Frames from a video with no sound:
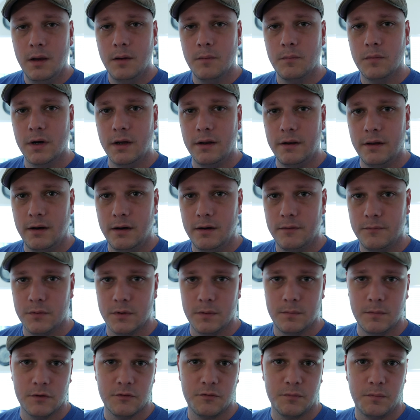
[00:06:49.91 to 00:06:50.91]
But for
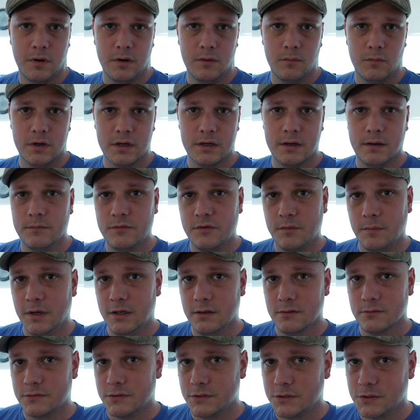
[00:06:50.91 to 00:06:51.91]
the most part, when it comes to
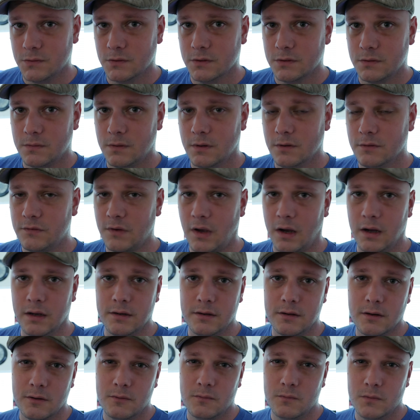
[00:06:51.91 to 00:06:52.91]
my ultra short throws, I
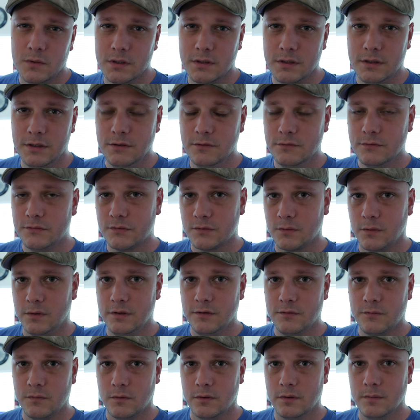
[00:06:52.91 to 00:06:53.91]
don't really use
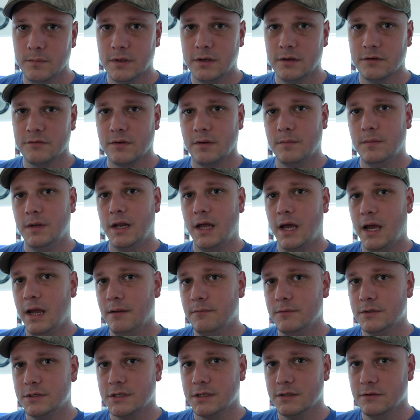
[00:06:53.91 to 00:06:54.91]
screens for them because I'm an
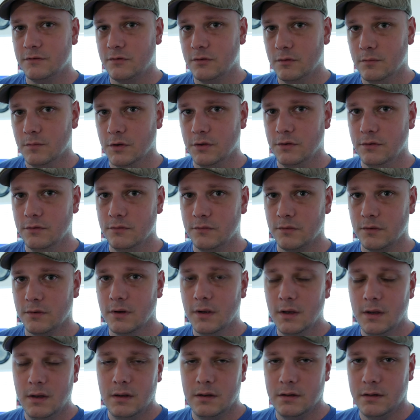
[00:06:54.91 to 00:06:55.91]
average consumer
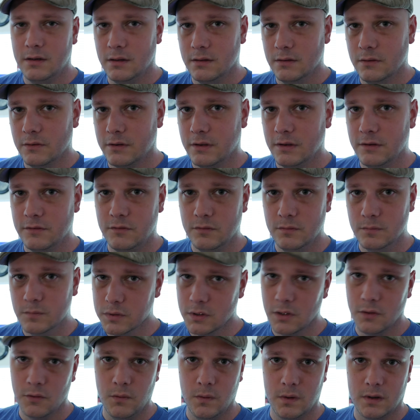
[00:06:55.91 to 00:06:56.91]
user, not looking to
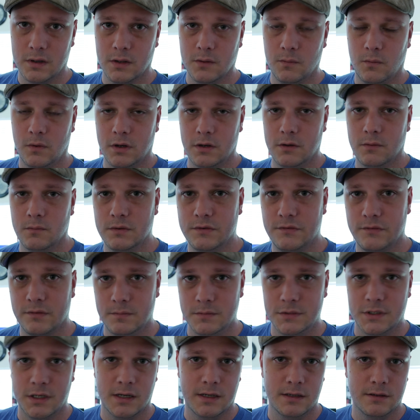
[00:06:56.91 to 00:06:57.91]
blow you out of the water with
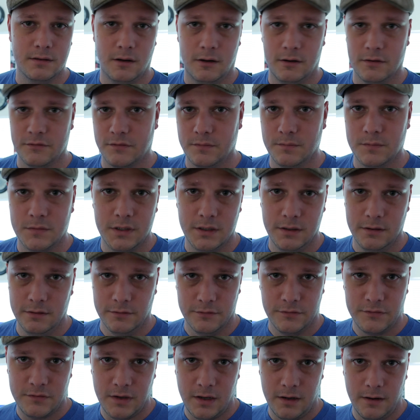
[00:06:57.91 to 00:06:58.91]
some giant awesome
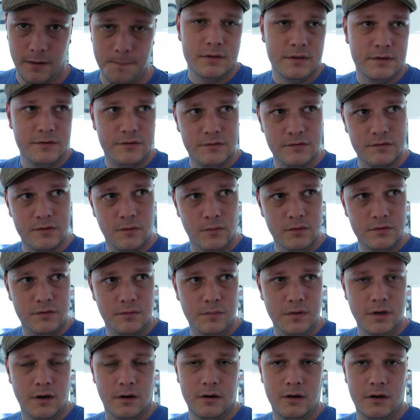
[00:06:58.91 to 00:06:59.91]
theater setup. This is going
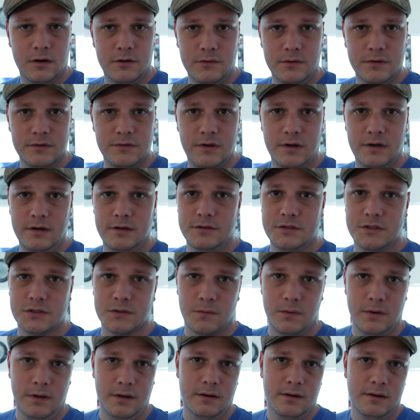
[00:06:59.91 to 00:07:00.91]
to be our 110-inch
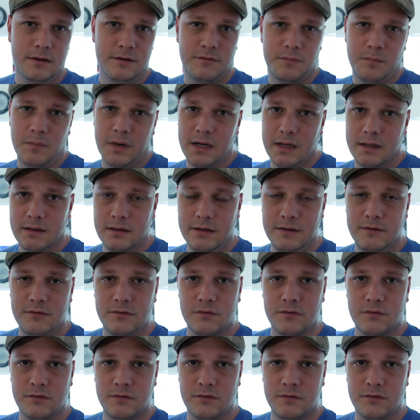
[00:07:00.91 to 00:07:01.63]
screen. It's by Elite